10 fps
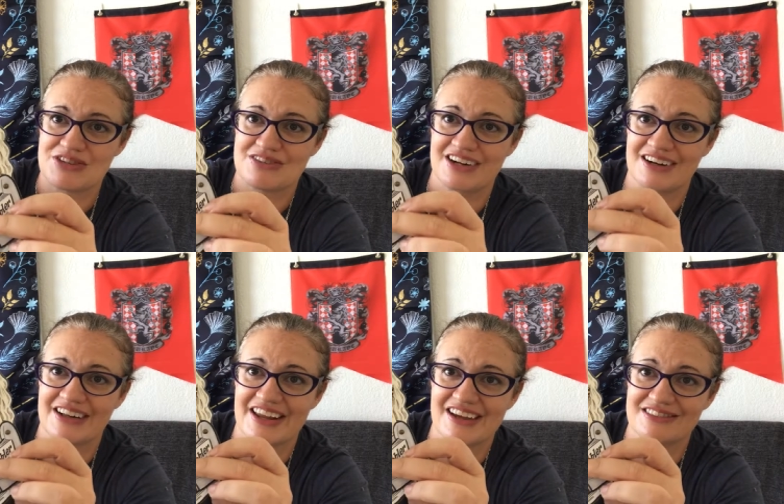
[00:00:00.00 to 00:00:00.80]
She's got
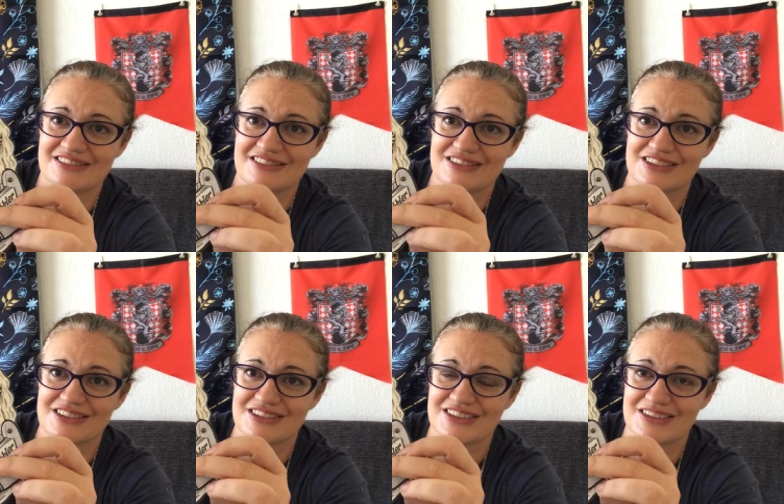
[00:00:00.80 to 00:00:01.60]
glasses,
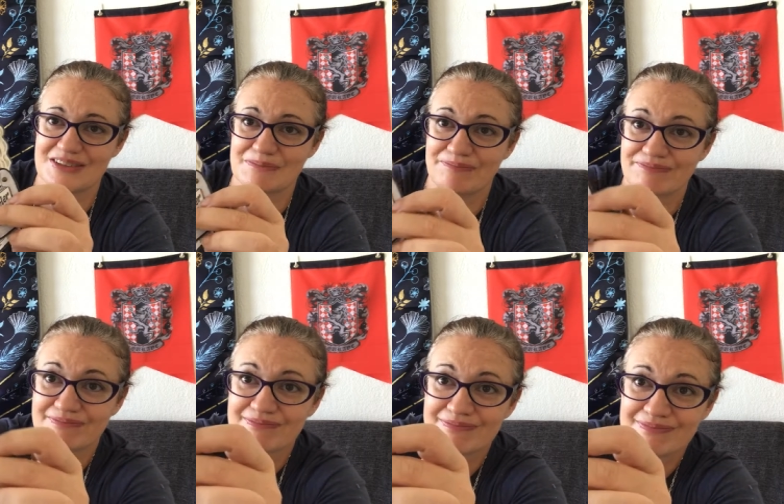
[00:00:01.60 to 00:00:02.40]
her, um,
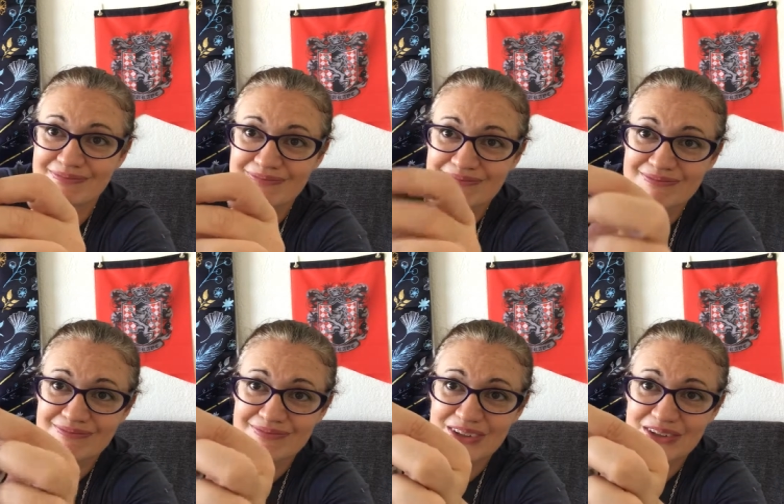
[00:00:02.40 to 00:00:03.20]

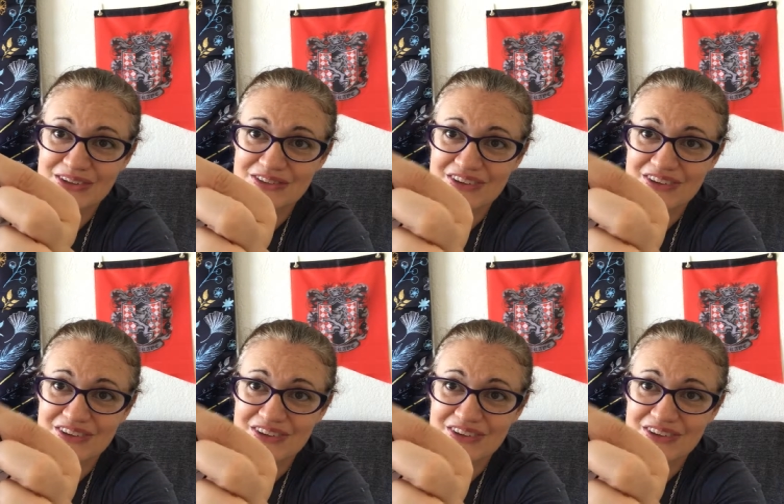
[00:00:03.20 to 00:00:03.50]
her little